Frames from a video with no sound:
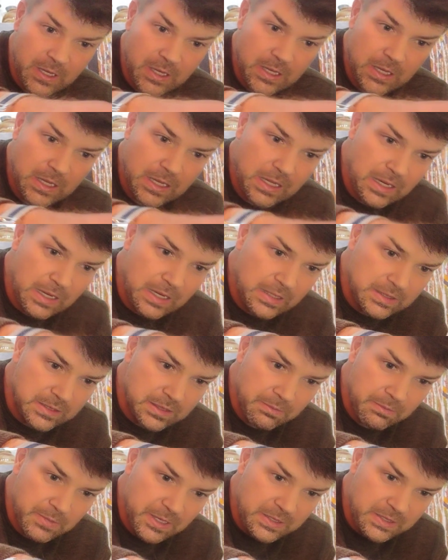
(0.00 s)
and it's a
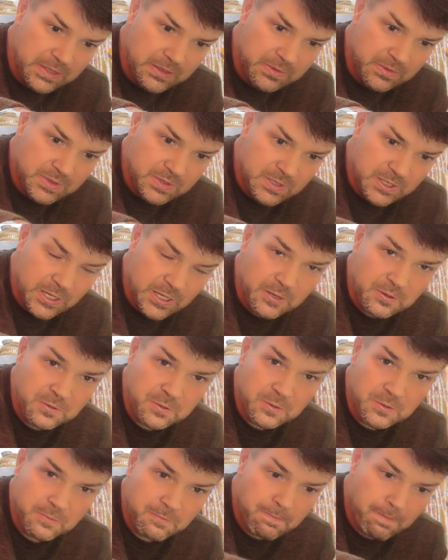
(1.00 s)
mix of stuff.
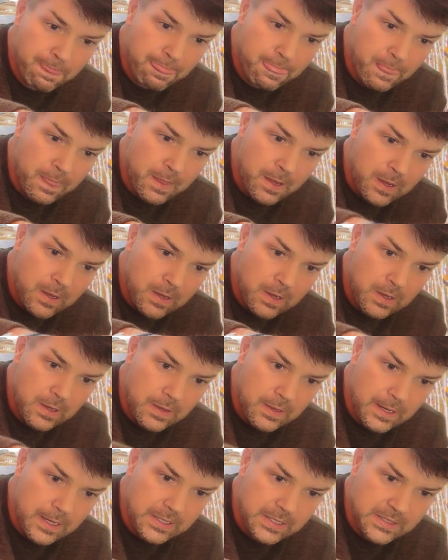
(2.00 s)

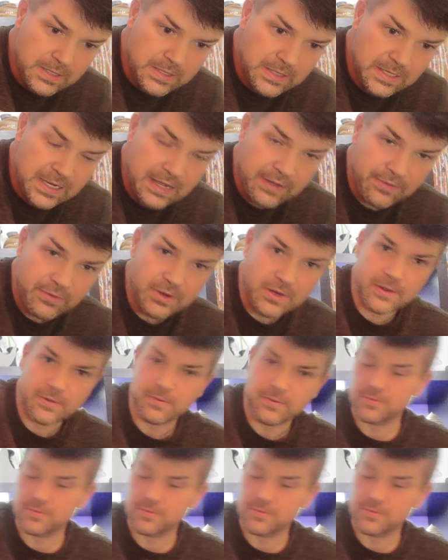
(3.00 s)
They just didn't have enough.